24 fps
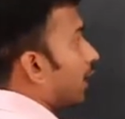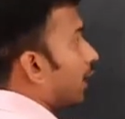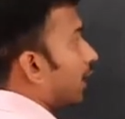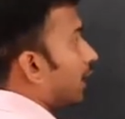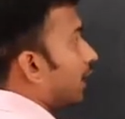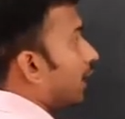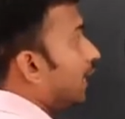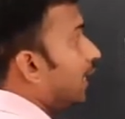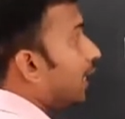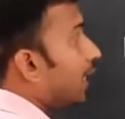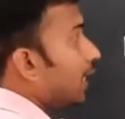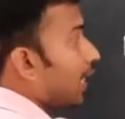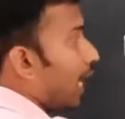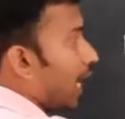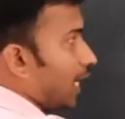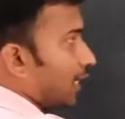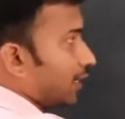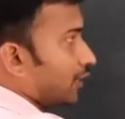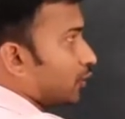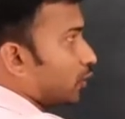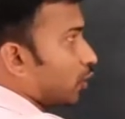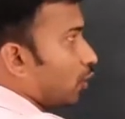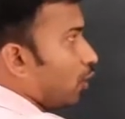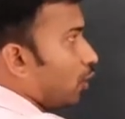Here
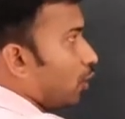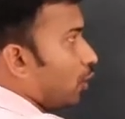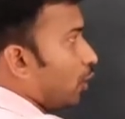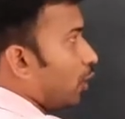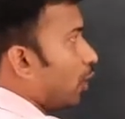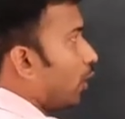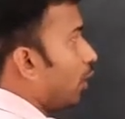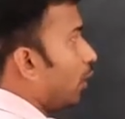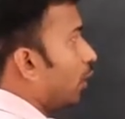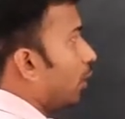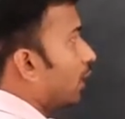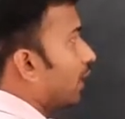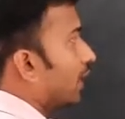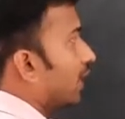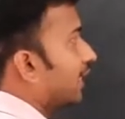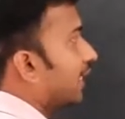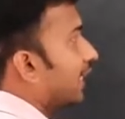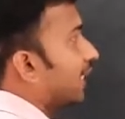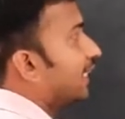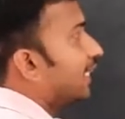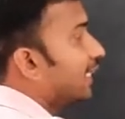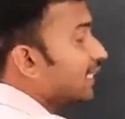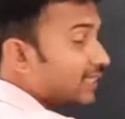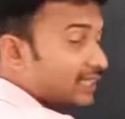also, the
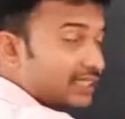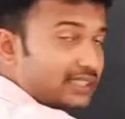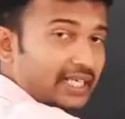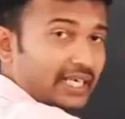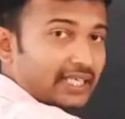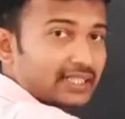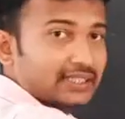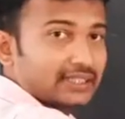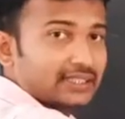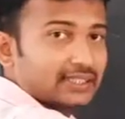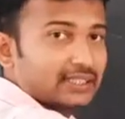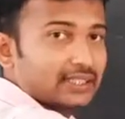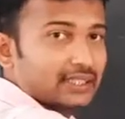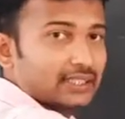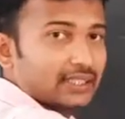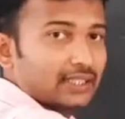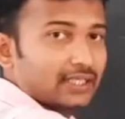distance